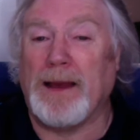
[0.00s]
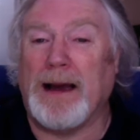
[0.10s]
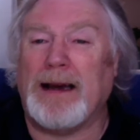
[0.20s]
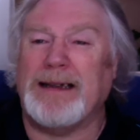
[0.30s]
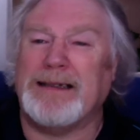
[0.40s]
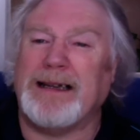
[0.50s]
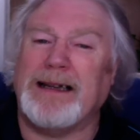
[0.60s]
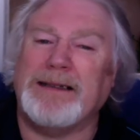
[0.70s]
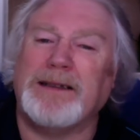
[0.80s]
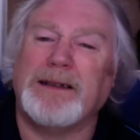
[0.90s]
And he
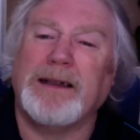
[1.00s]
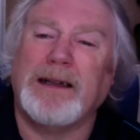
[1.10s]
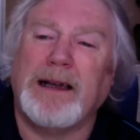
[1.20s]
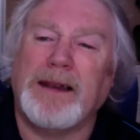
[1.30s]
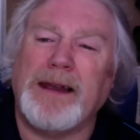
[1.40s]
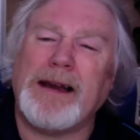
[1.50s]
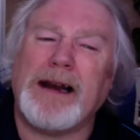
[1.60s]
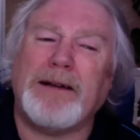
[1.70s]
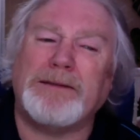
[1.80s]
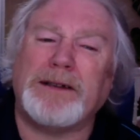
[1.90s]
says,
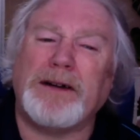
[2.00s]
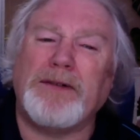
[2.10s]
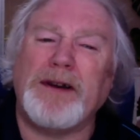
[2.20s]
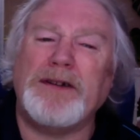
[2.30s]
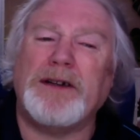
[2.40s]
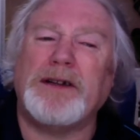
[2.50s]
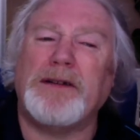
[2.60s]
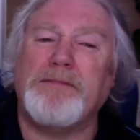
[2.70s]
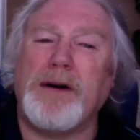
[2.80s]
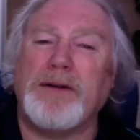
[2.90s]
thereafter arranging the
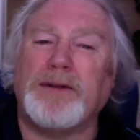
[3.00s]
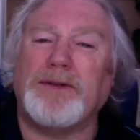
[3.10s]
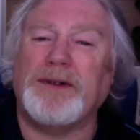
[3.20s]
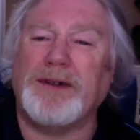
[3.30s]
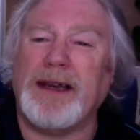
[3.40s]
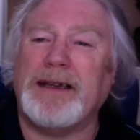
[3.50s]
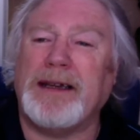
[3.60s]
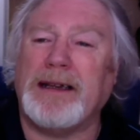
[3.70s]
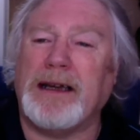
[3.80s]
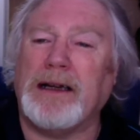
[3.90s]
monks
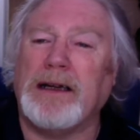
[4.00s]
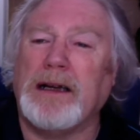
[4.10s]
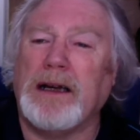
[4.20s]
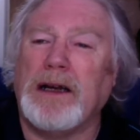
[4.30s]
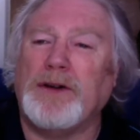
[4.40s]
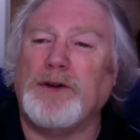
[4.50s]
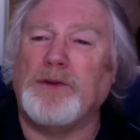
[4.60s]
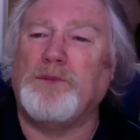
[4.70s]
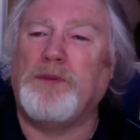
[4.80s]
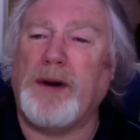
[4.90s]
residing there
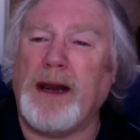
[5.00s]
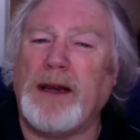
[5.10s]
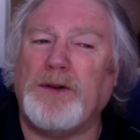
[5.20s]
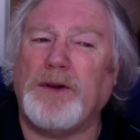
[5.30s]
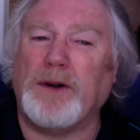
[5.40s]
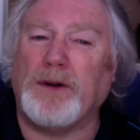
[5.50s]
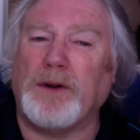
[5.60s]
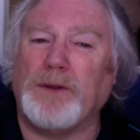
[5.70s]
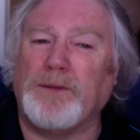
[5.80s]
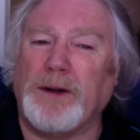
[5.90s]
should pray to our
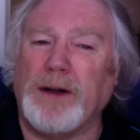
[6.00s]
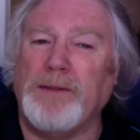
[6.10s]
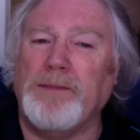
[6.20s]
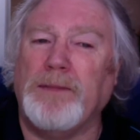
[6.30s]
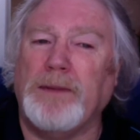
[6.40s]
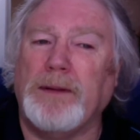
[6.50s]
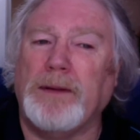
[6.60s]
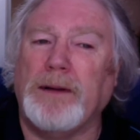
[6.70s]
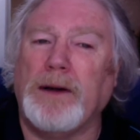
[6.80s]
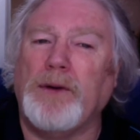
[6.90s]
Lord for him,
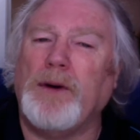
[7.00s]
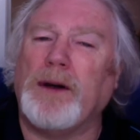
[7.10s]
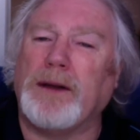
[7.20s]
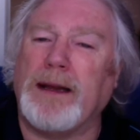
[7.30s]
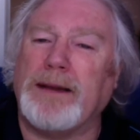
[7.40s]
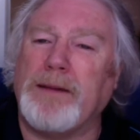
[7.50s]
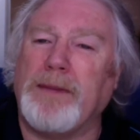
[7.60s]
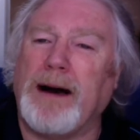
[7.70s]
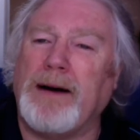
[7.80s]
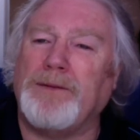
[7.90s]
who had let them
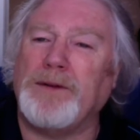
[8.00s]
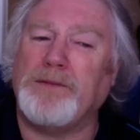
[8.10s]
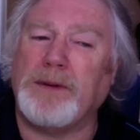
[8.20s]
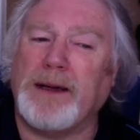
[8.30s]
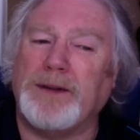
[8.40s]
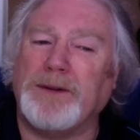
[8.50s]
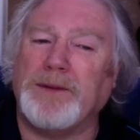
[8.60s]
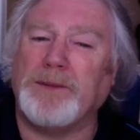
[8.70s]
have the place.